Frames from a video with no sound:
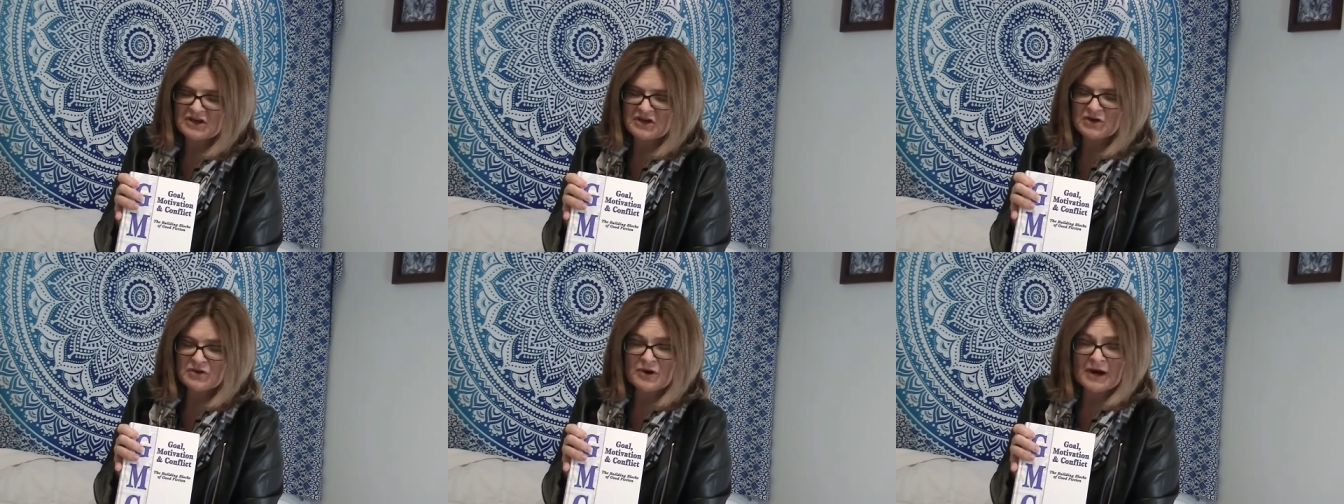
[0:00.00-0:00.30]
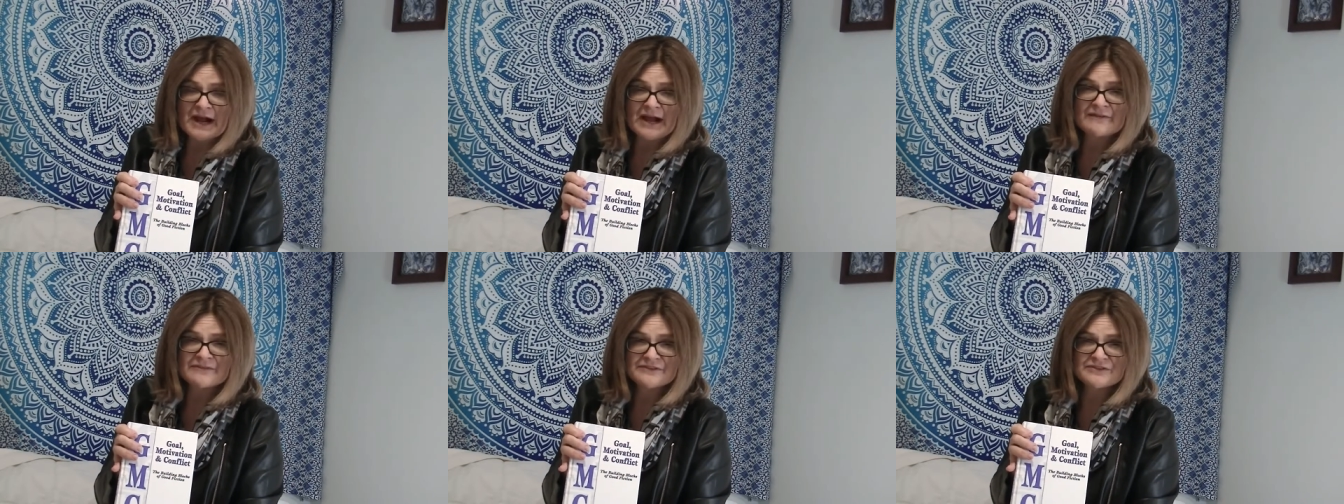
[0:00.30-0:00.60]

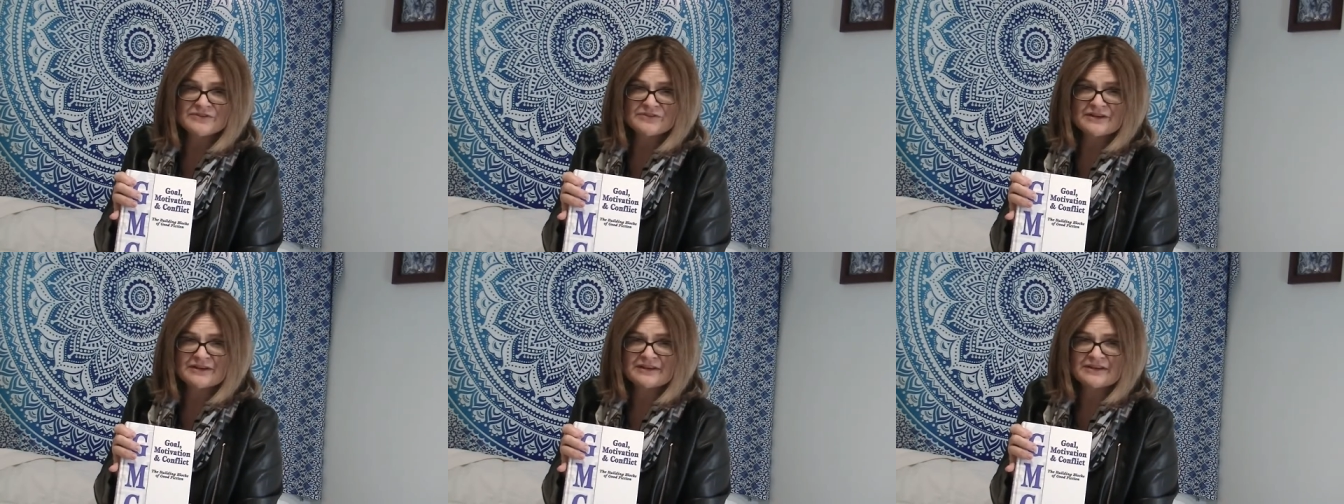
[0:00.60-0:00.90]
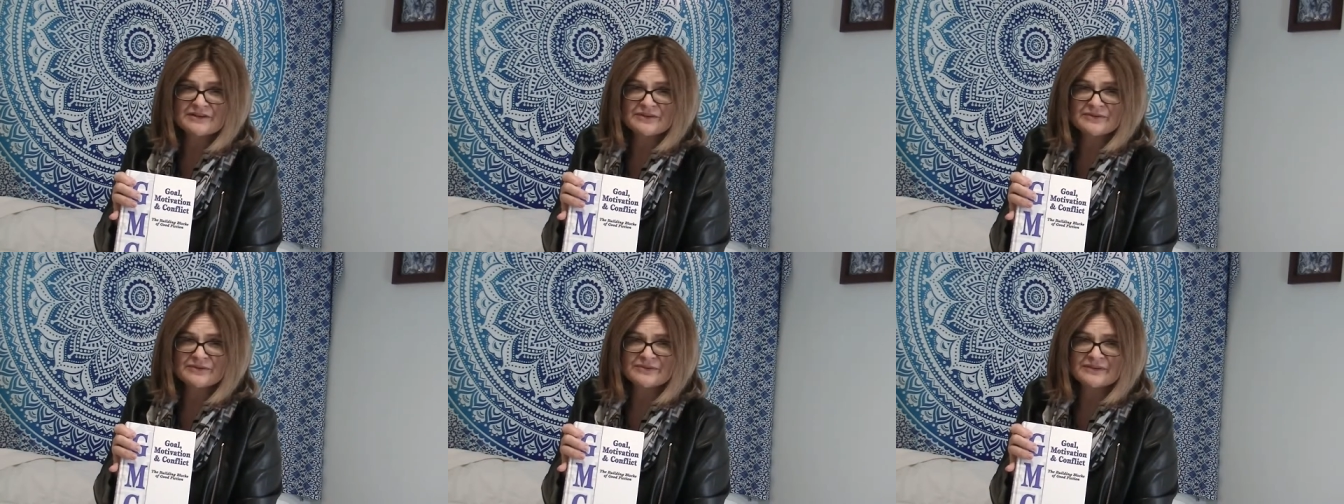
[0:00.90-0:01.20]
graphs you can
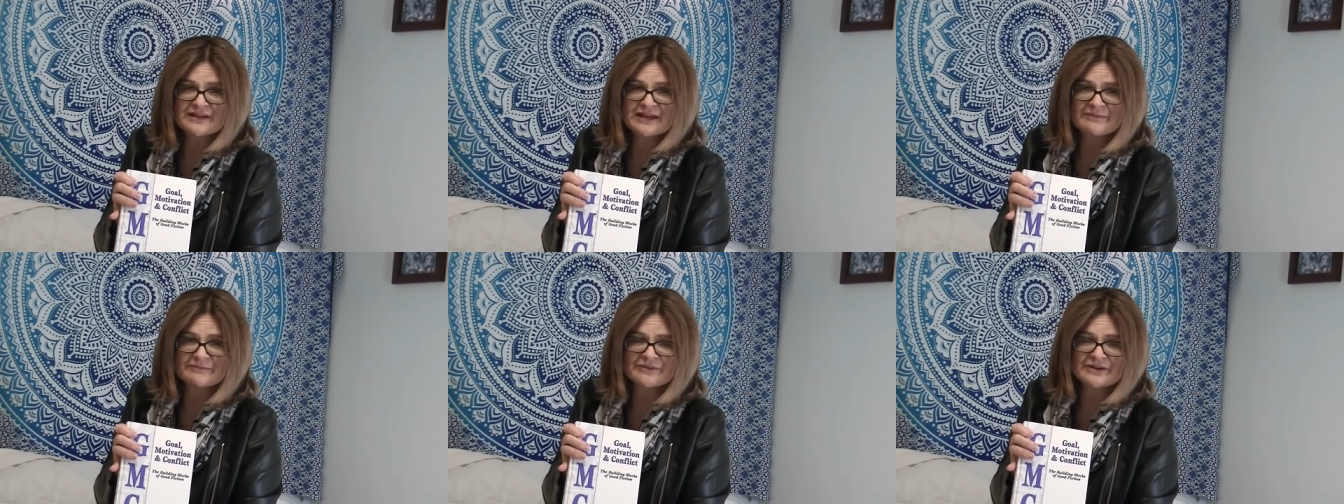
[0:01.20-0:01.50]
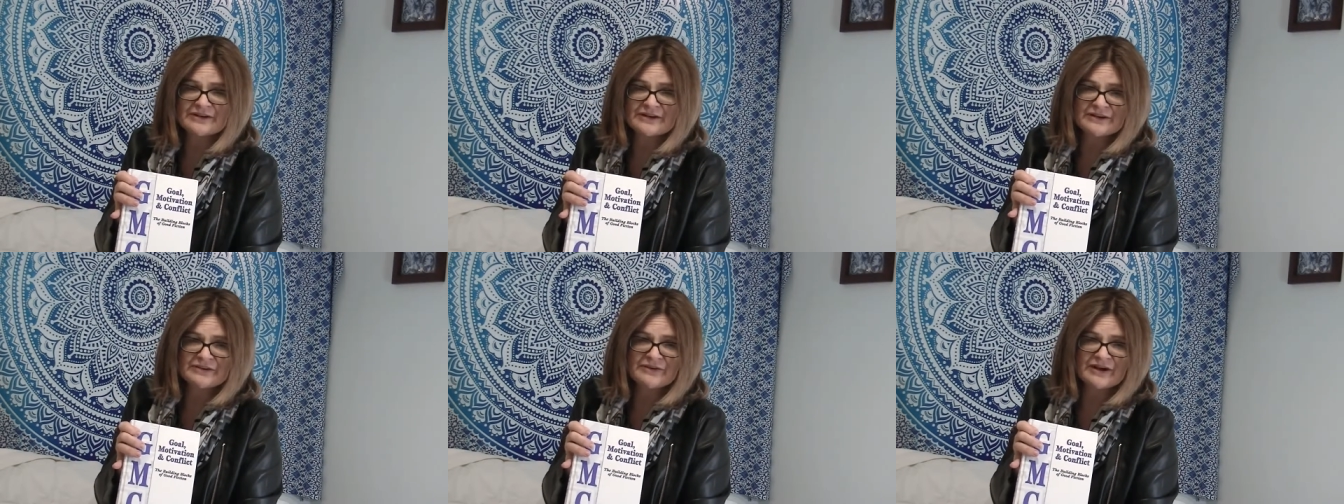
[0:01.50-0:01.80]
use and I'm
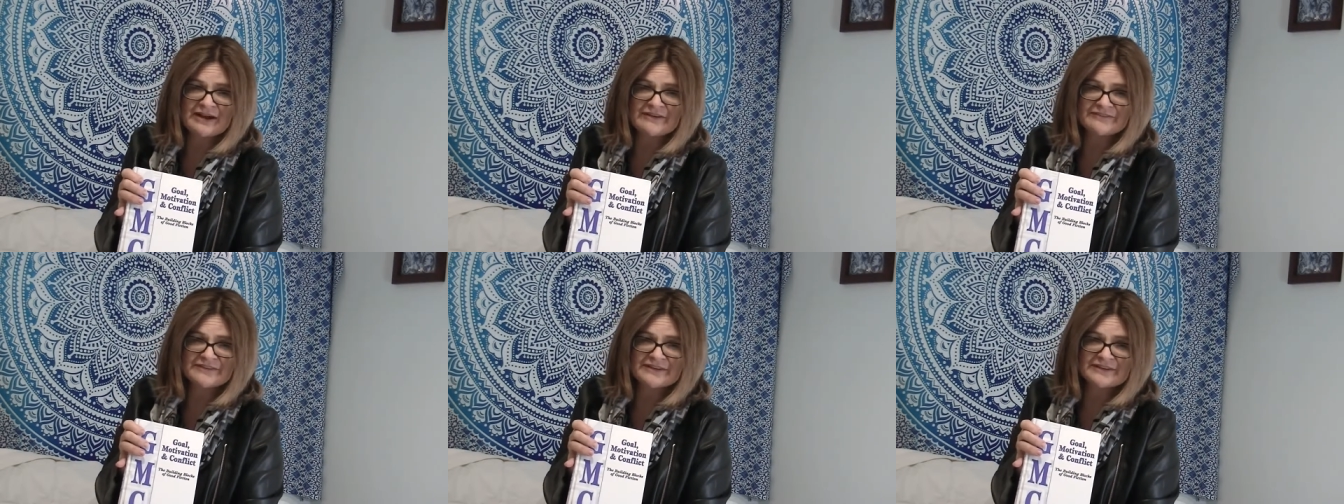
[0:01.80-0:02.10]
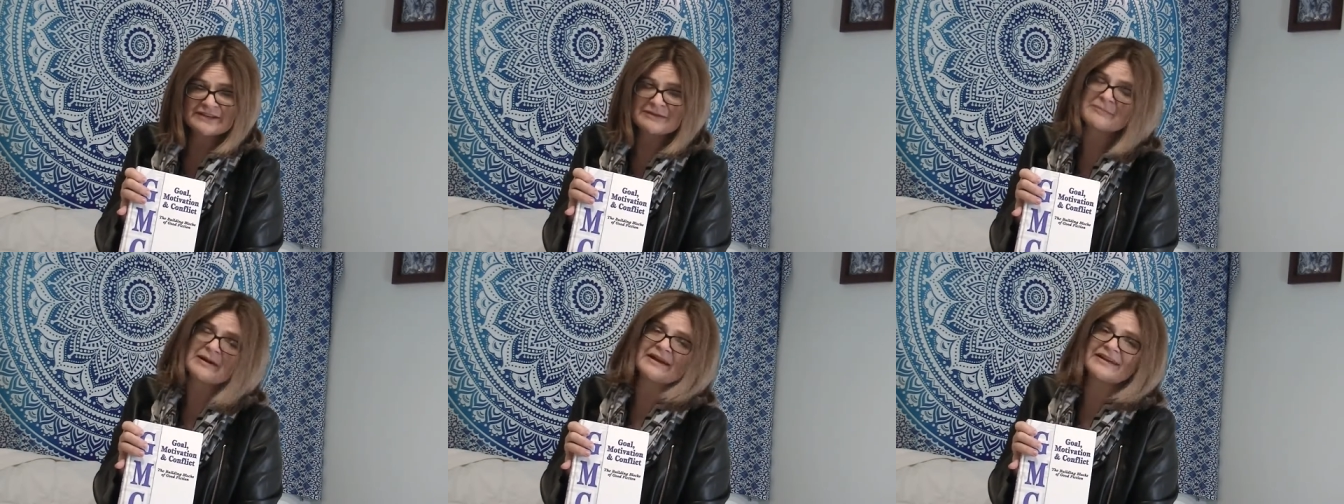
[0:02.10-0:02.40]
very
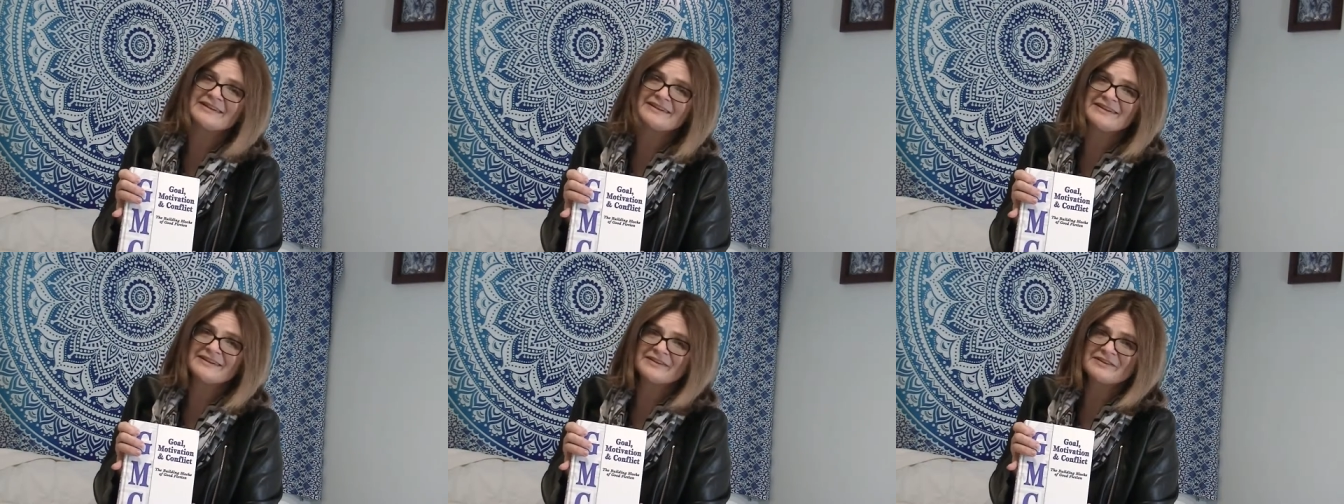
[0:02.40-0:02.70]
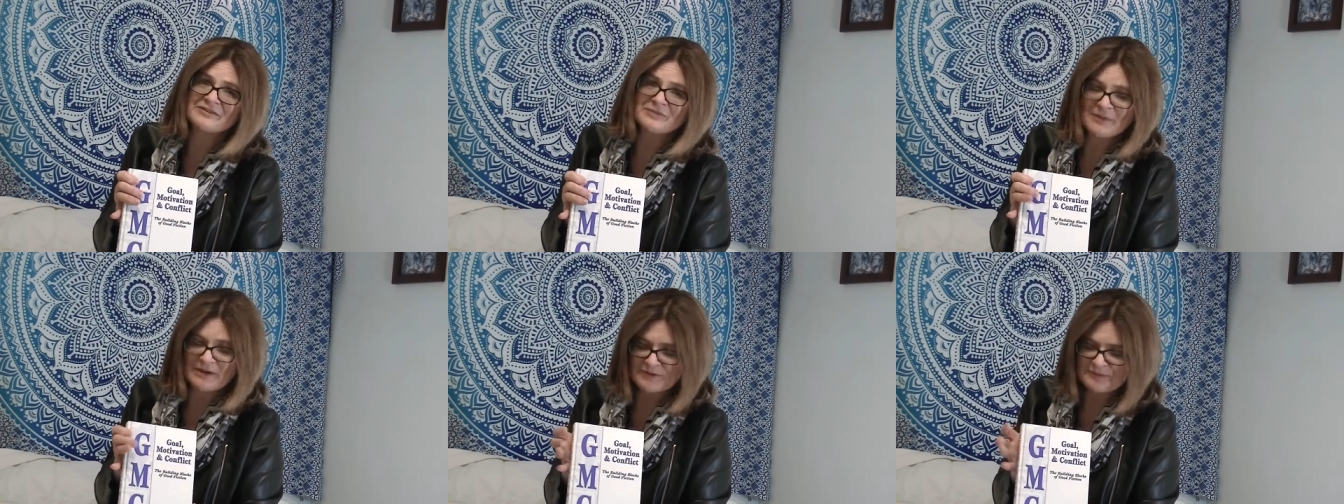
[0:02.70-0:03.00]
graphically minded
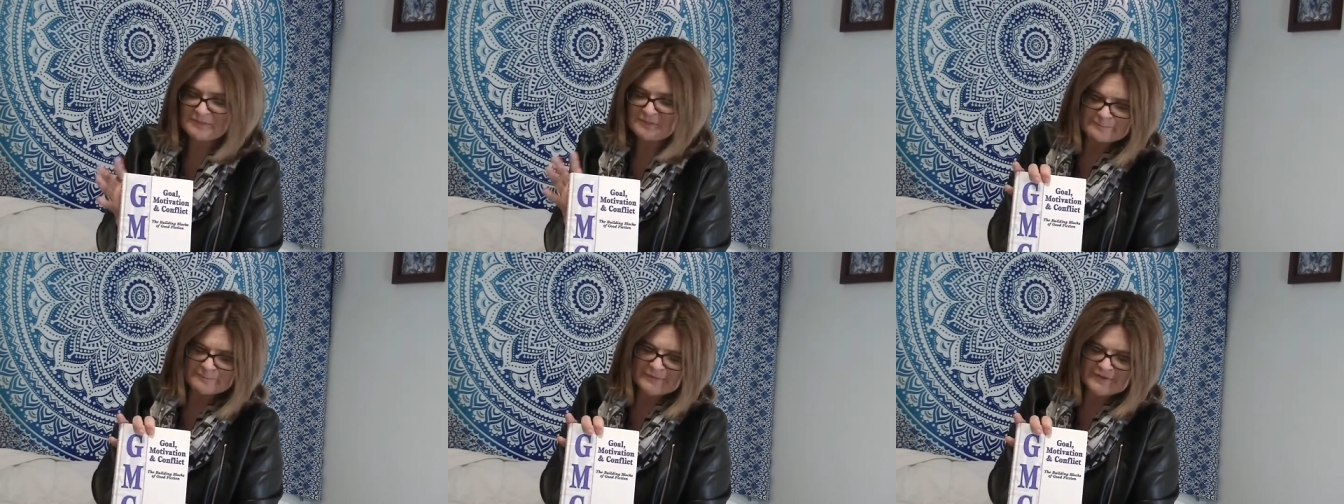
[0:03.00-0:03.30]
as well.